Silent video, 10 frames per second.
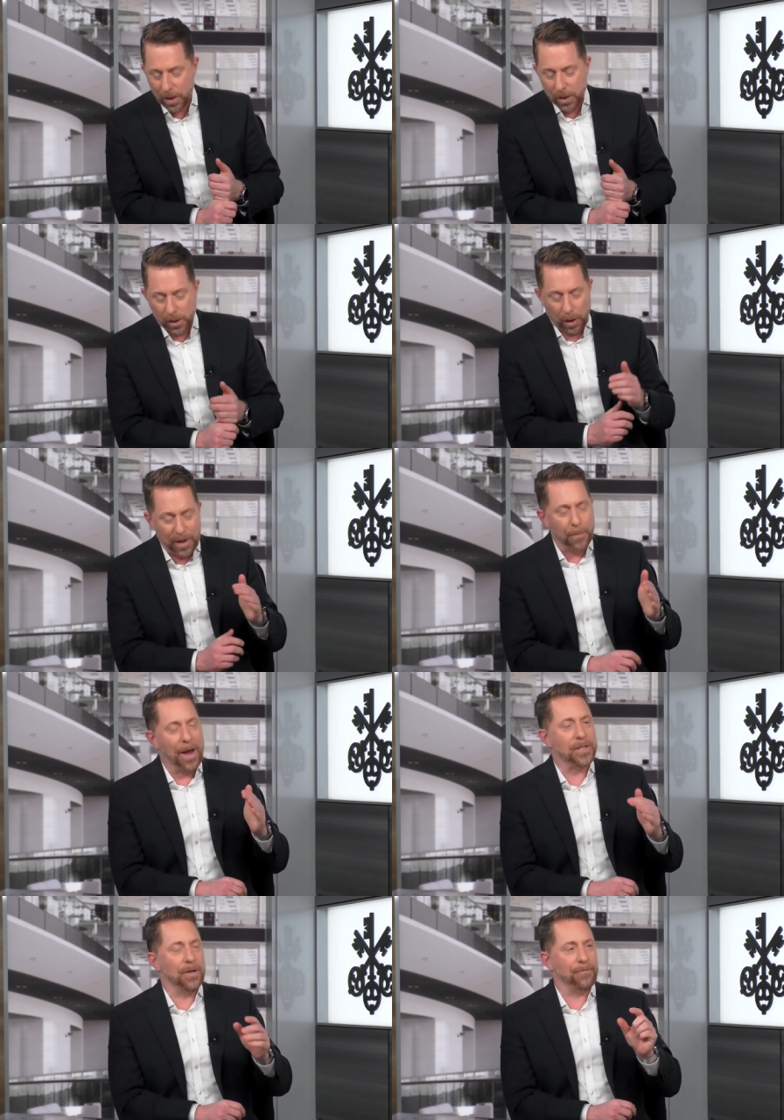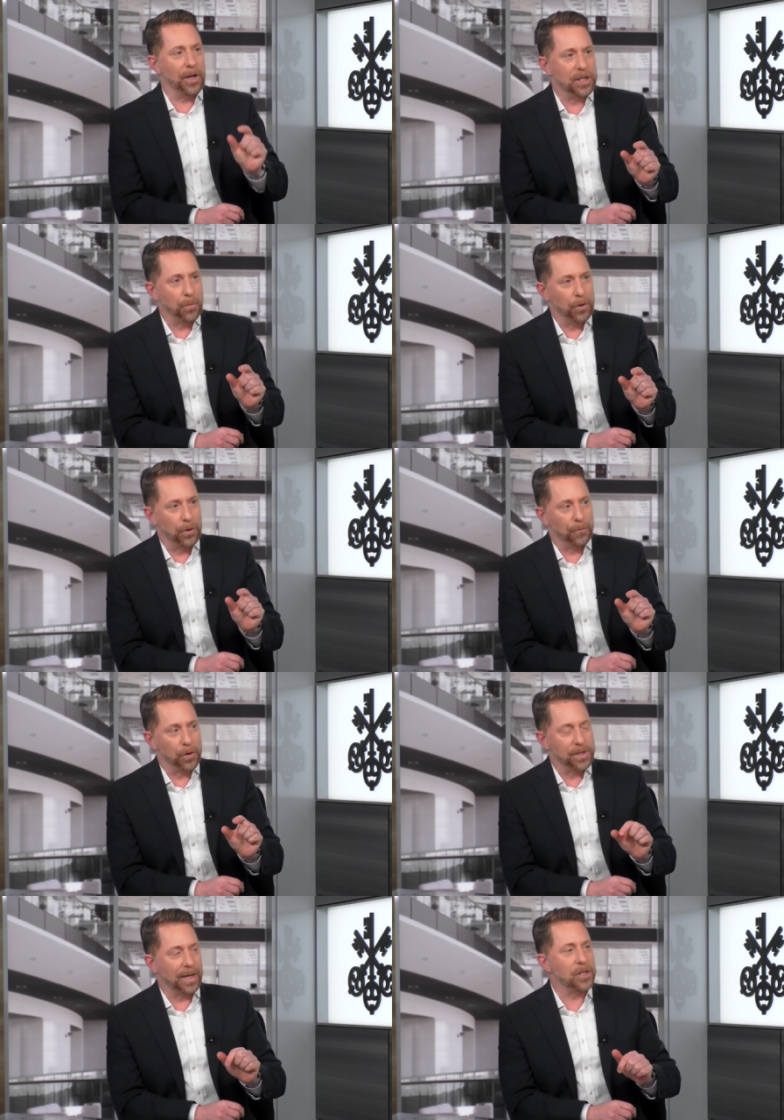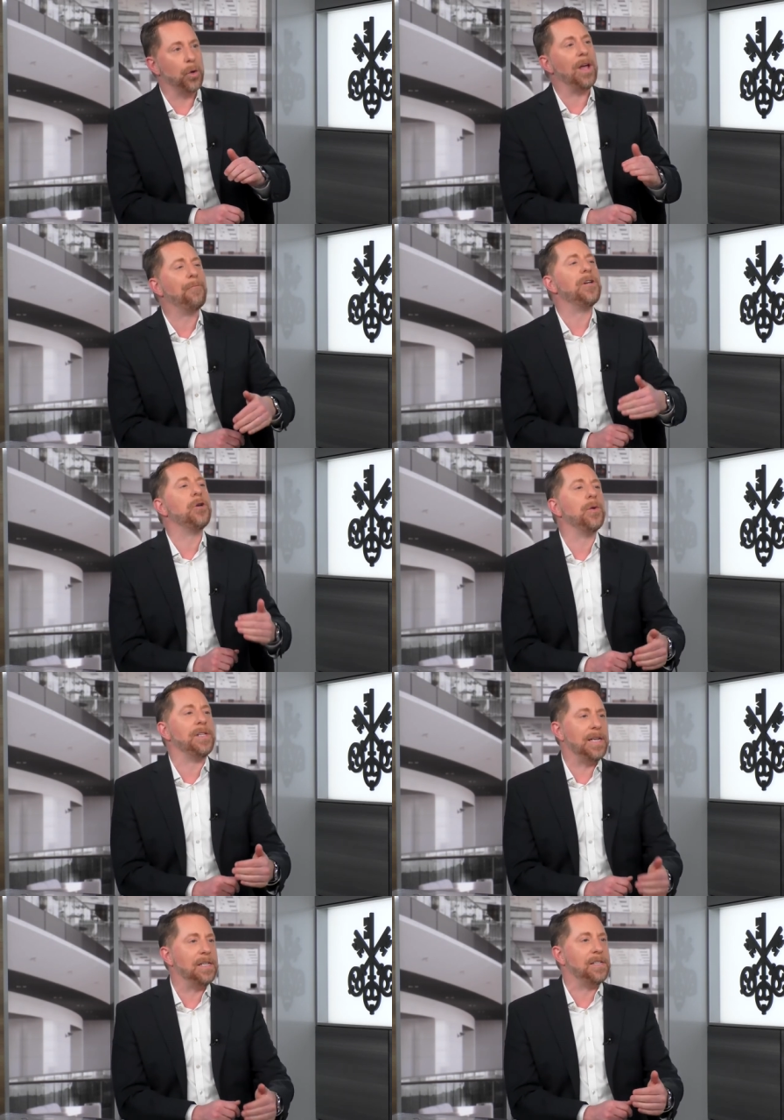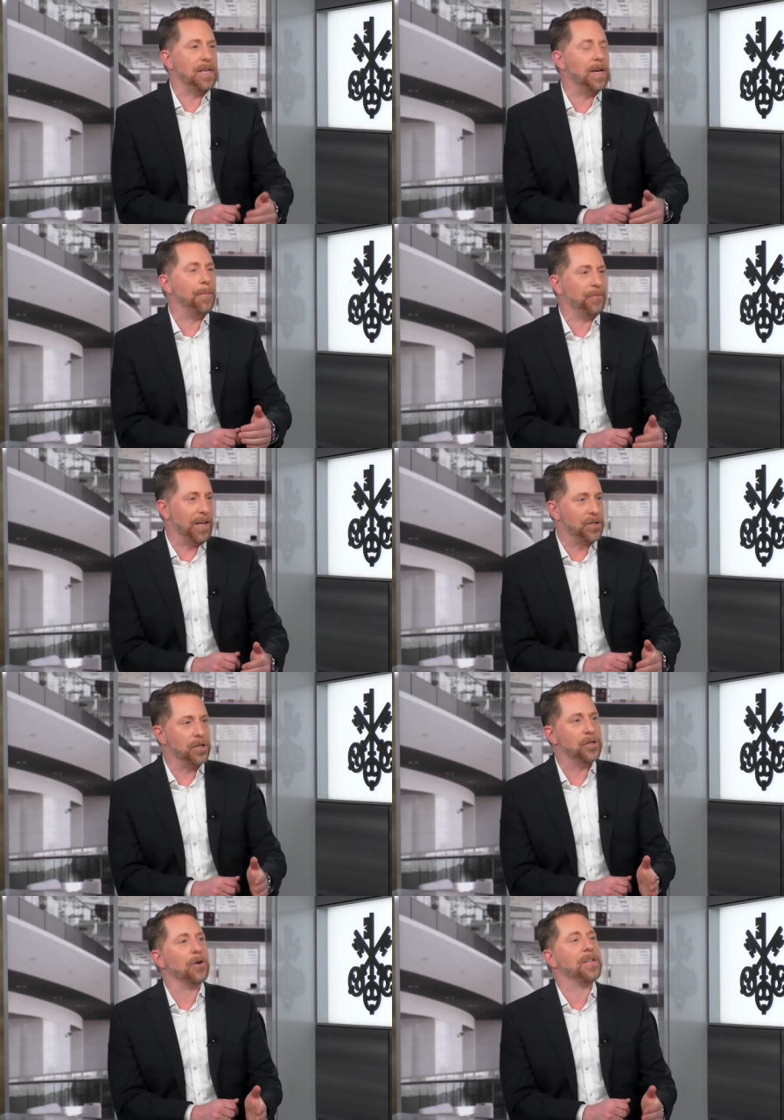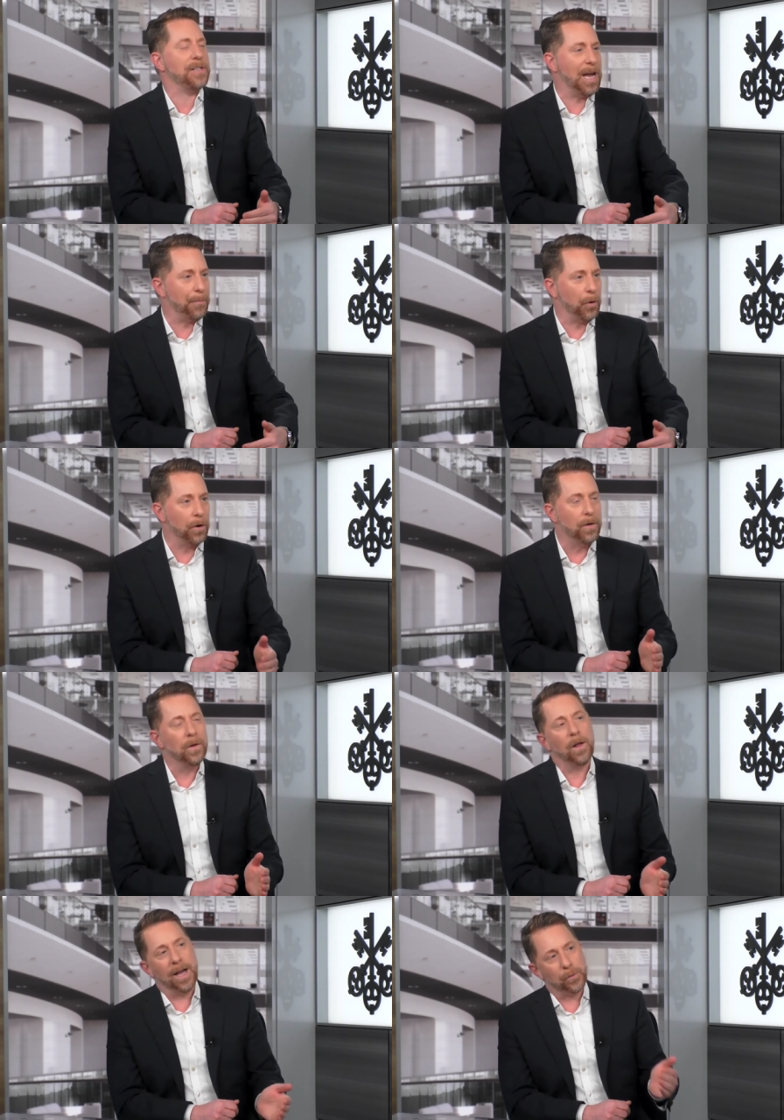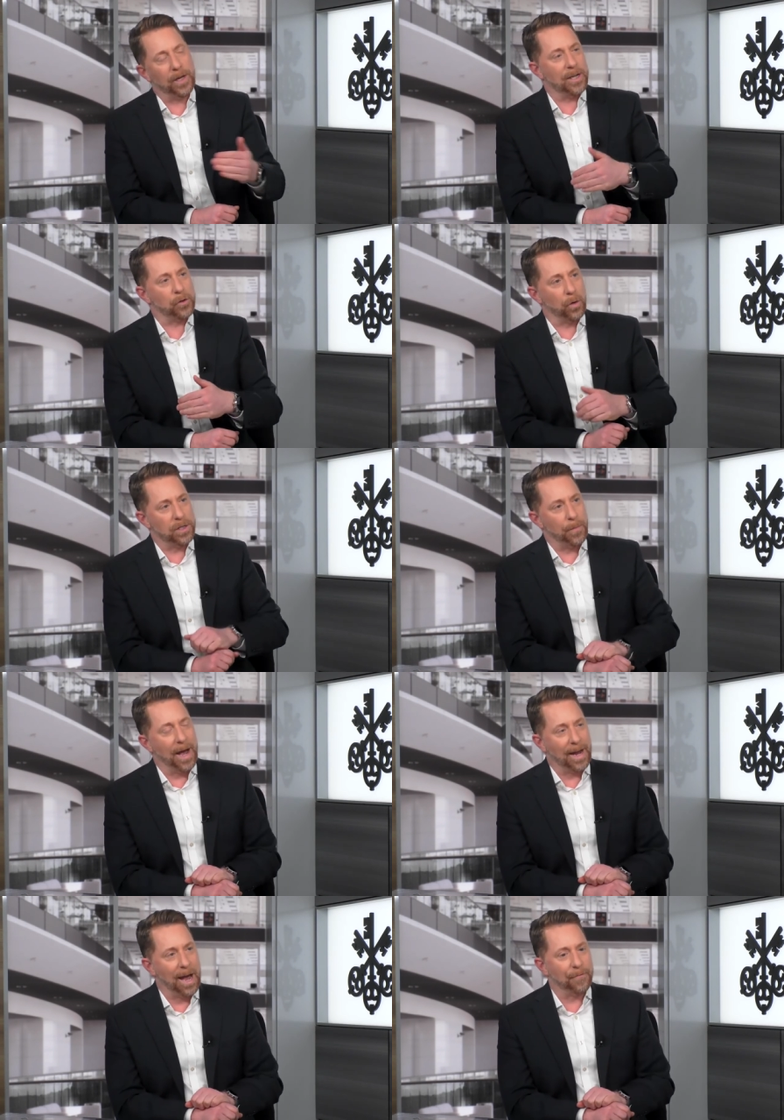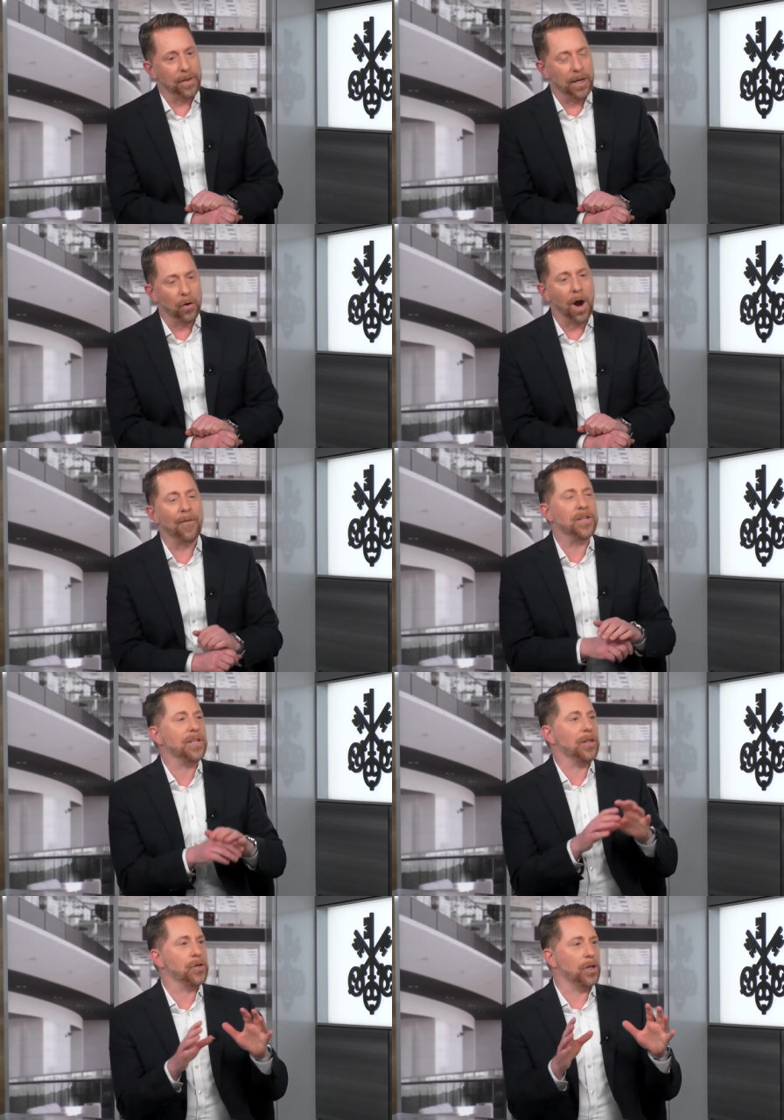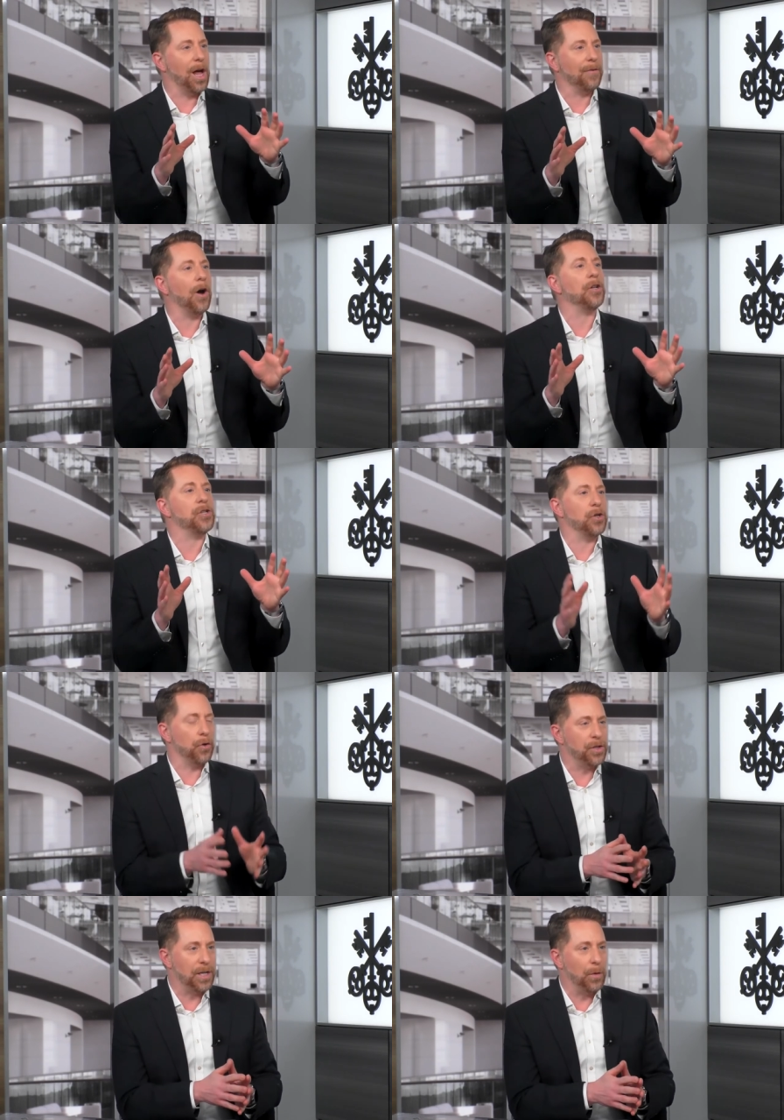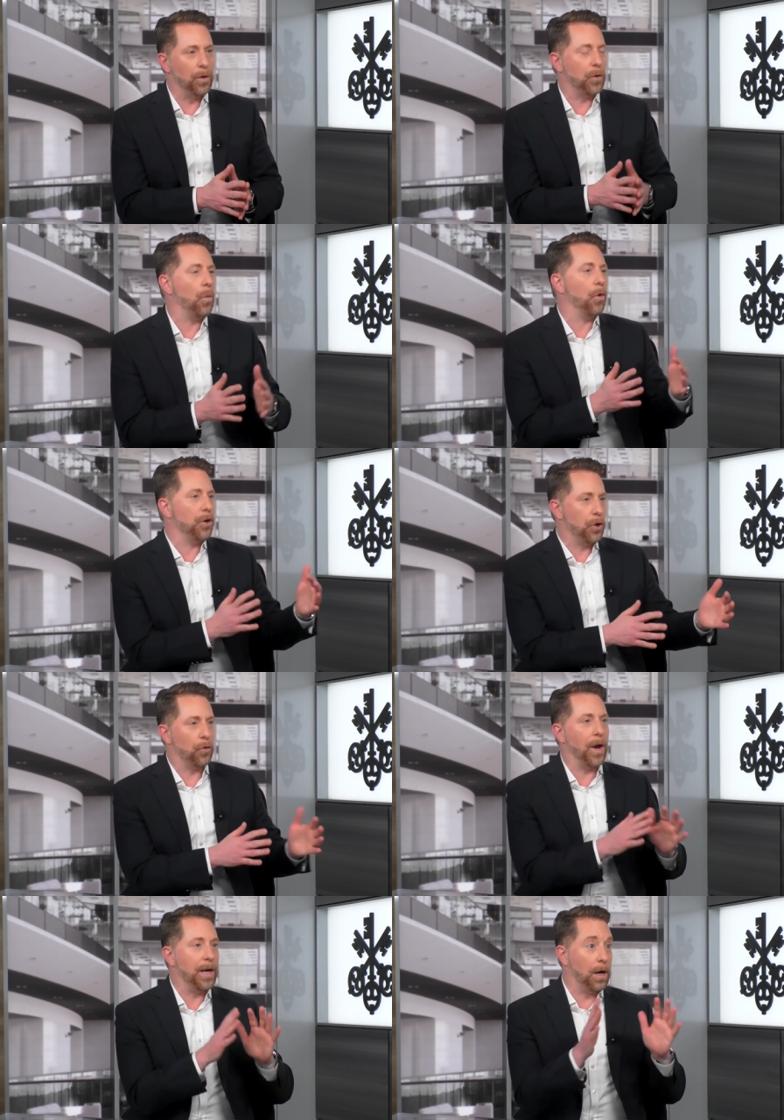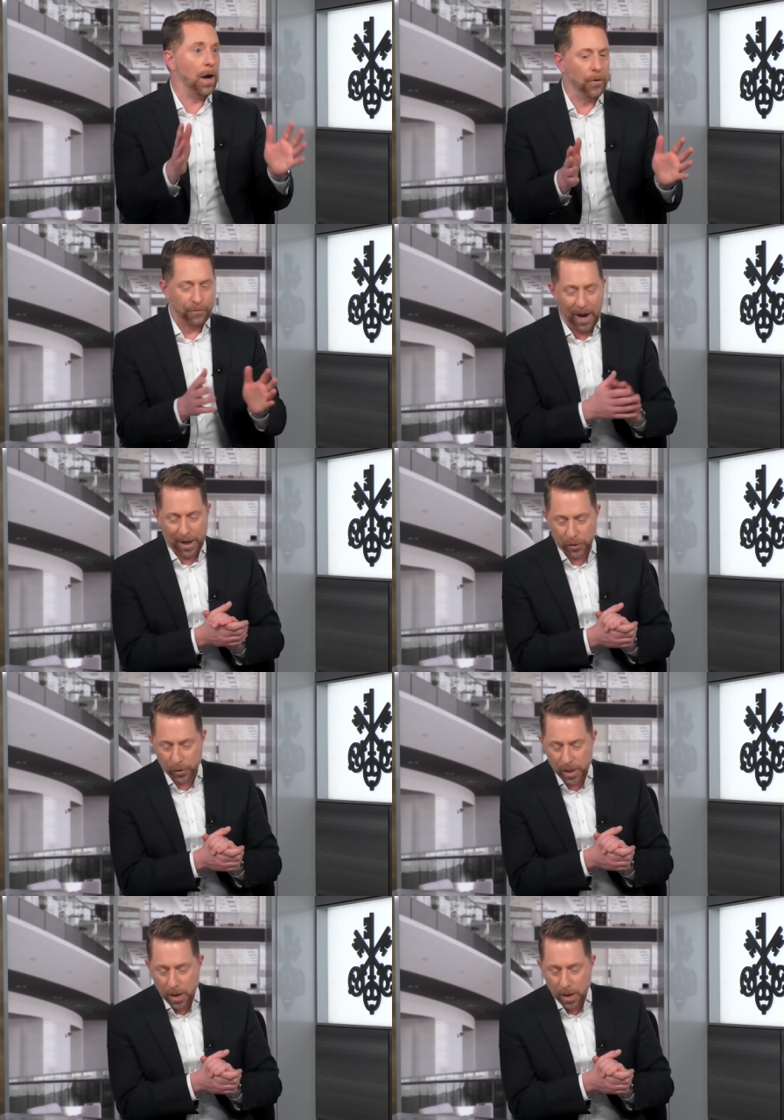So let me get back to inflation with you for a second. So if we do indeed see inflation start to taper as we get towards the back half of the year, obviously there's a lot of uncertainty with the war in Ukraine and other factors.